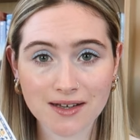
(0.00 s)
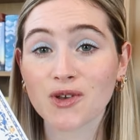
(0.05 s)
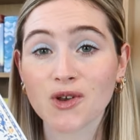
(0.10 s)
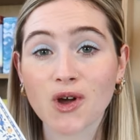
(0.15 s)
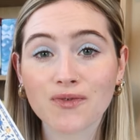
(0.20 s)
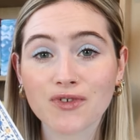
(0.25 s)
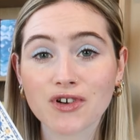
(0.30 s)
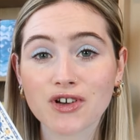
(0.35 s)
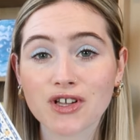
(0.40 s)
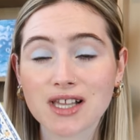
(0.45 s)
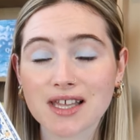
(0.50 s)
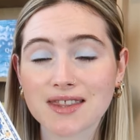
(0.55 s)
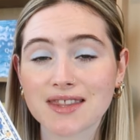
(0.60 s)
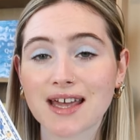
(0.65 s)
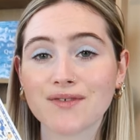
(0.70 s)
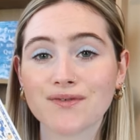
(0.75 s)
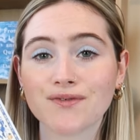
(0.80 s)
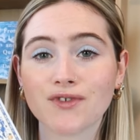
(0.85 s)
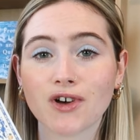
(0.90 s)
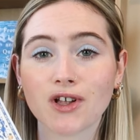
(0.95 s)
The novel
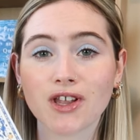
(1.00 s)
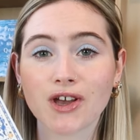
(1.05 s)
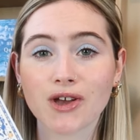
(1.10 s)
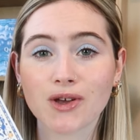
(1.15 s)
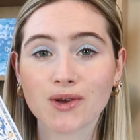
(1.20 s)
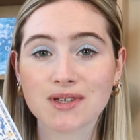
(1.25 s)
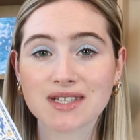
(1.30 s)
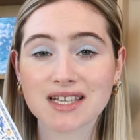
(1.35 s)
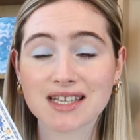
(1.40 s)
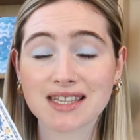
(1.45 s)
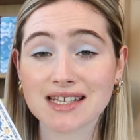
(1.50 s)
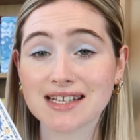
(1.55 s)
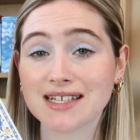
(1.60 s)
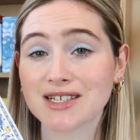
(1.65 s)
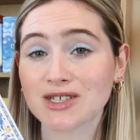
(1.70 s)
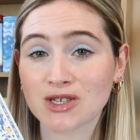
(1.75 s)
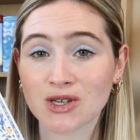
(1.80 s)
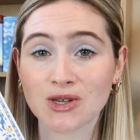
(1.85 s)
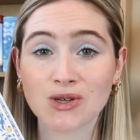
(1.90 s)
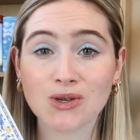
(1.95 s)
then follows
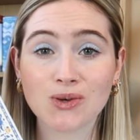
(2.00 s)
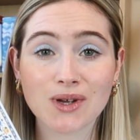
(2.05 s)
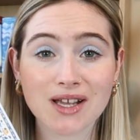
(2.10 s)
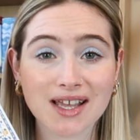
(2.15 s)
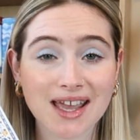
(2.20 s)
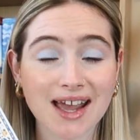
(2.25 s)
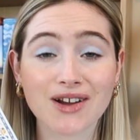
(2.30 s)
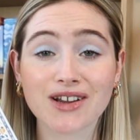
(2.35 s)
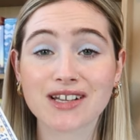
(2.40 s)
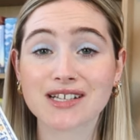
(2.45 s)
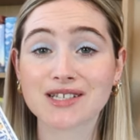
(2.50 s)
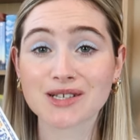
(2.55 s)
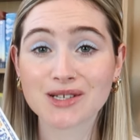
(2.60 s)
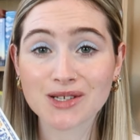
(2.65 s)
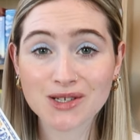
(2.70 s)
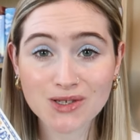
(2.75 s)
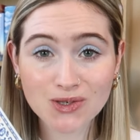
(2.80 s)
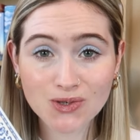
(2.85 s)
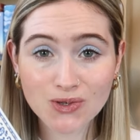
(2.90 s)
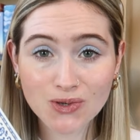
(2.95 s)
these two characters'
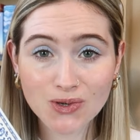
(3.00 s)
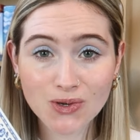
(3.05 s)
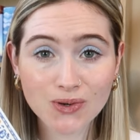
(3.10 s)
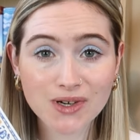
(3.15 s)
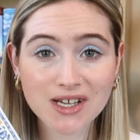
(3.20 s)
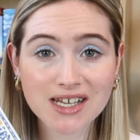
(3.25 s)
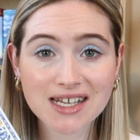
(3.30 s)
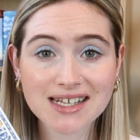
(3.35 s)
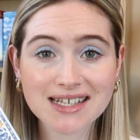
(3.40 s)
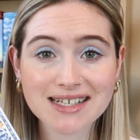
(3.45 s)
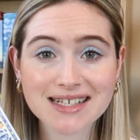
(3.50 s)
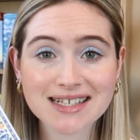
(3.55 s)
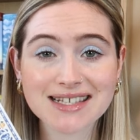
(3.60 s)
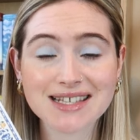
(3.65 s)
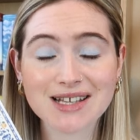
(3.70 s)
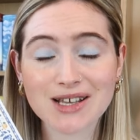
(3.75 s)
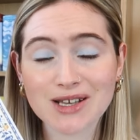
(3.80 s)
stories,